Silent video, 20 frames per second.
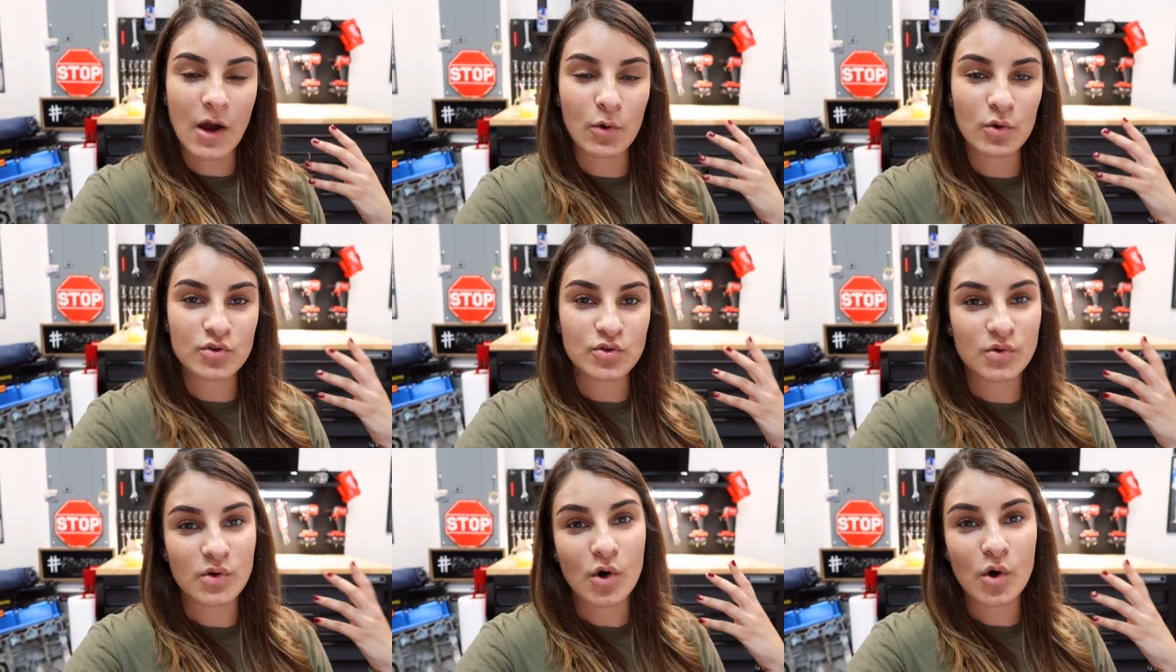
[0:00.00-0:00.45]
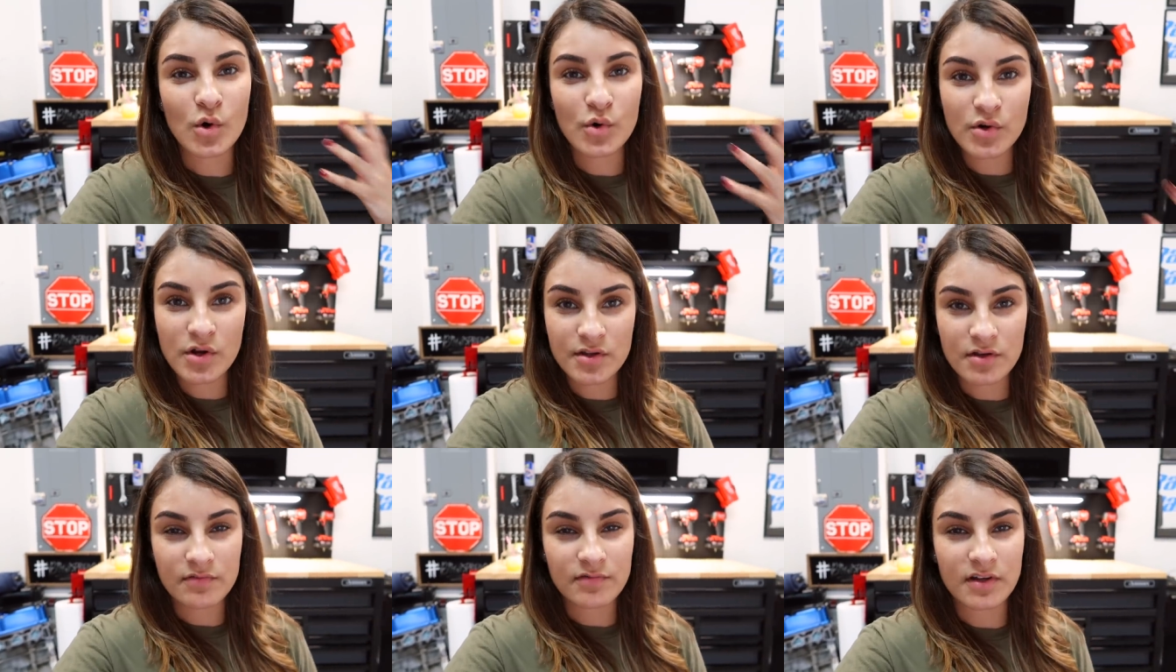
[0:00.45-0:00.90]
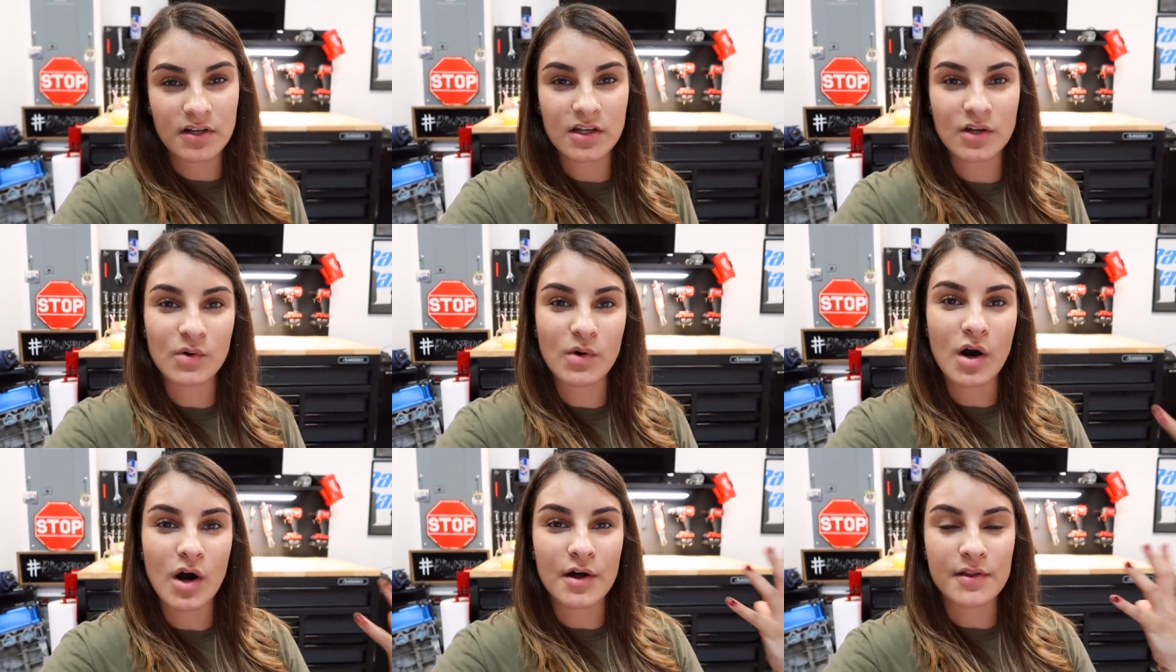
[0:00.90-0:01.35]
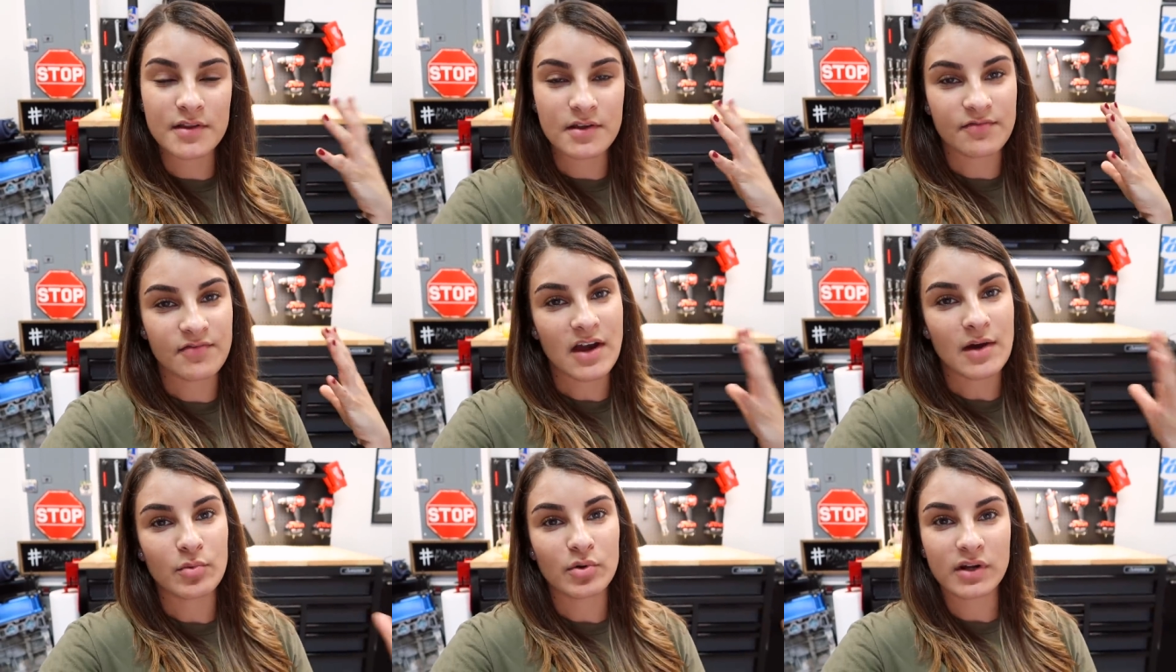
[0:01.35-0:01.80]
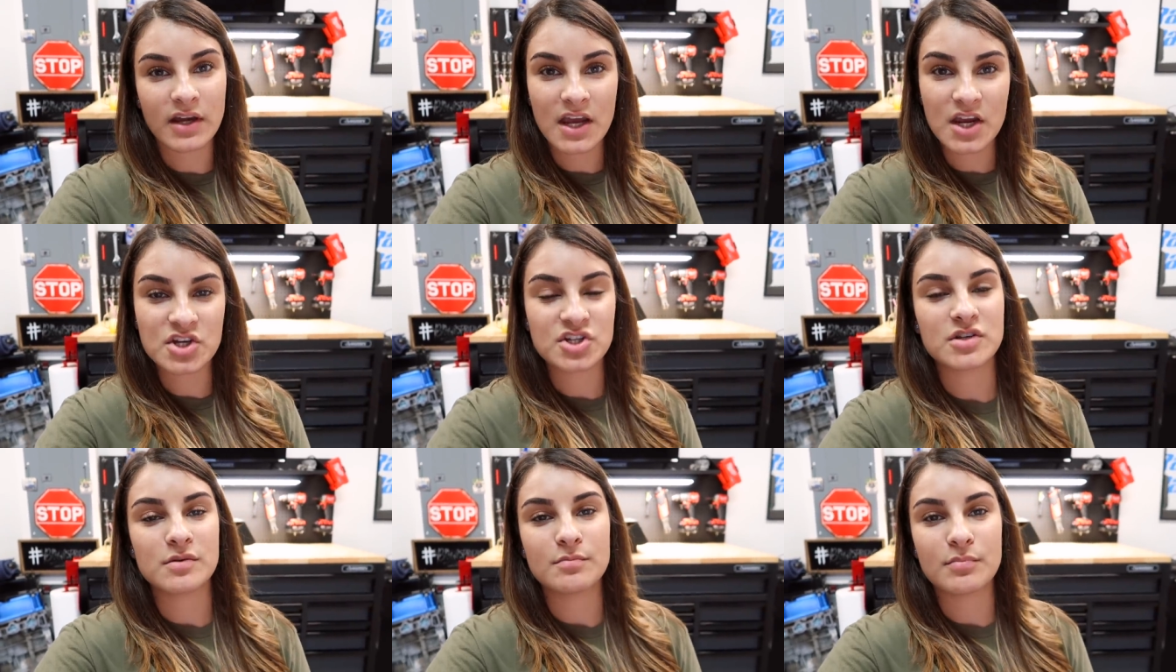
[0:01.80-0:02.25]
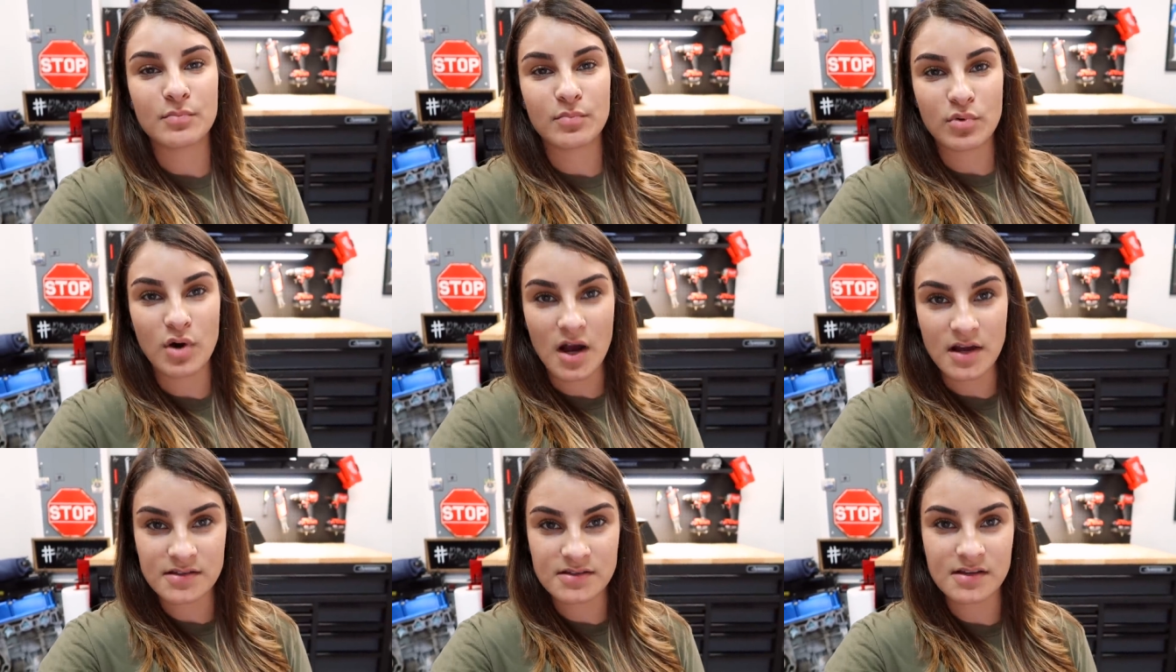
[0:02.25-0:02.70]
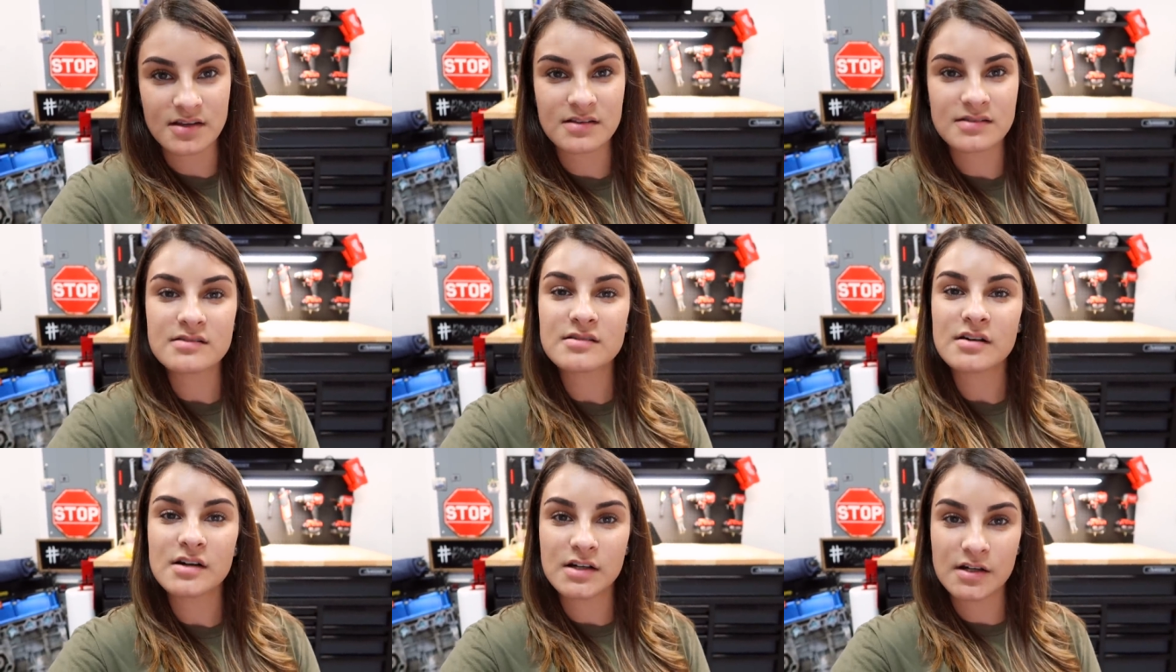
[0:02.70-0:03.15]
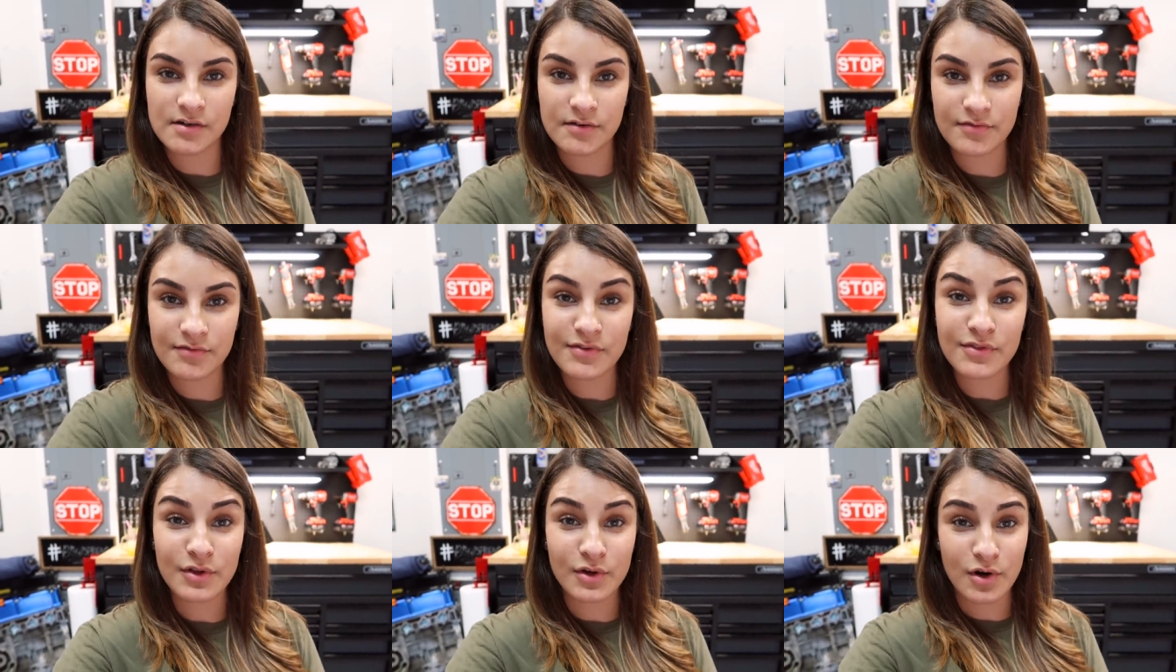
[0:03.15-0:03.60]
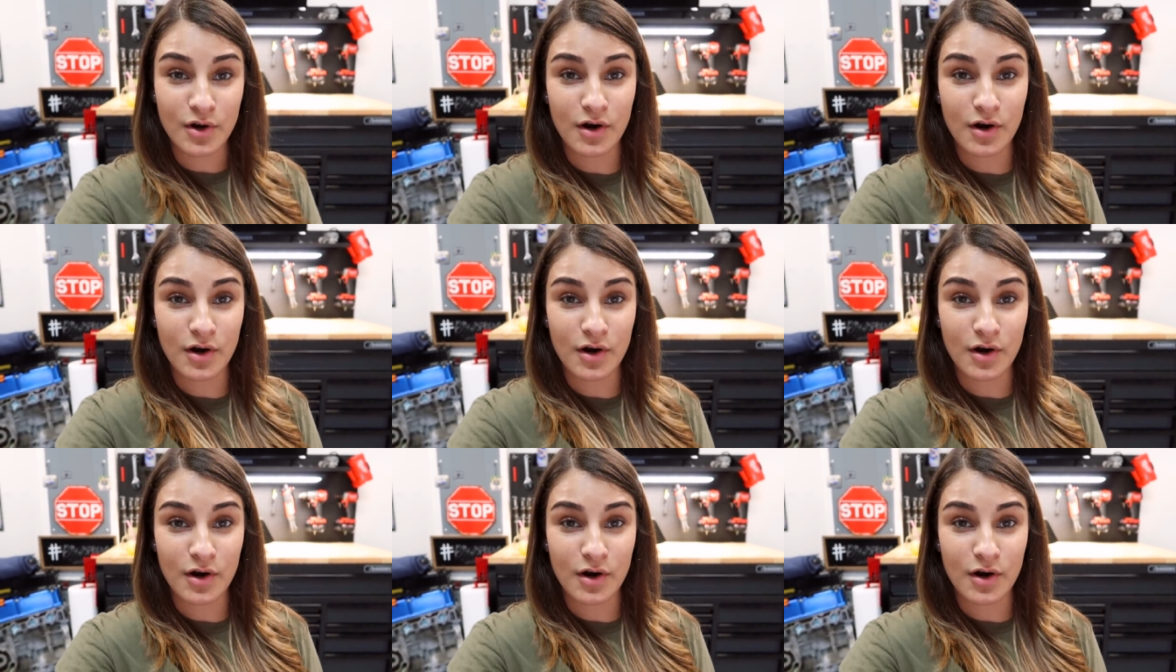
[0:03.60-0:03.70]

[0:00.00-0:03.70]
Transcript: I will do a whole nother video on the fabrication process of the